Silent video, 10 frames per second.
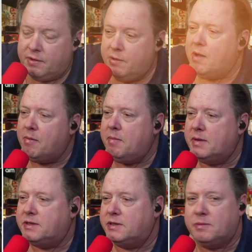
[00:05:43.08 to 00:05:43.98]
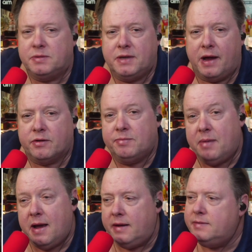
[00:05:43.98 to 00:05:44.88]
So you're probably missing some sales.
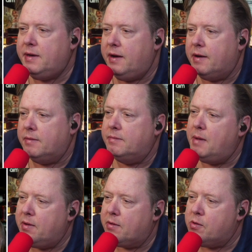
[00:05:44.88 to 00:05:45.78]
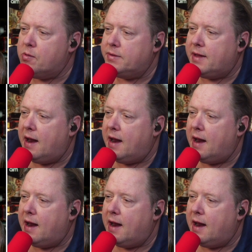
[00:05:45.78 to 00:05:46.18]
But, you know, maybe you're cool